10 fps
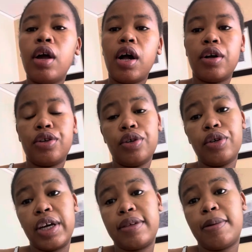I'll show you
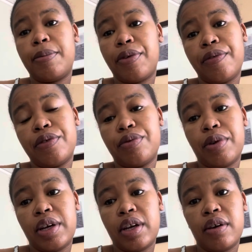guys my breakfast
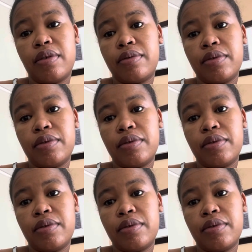right now.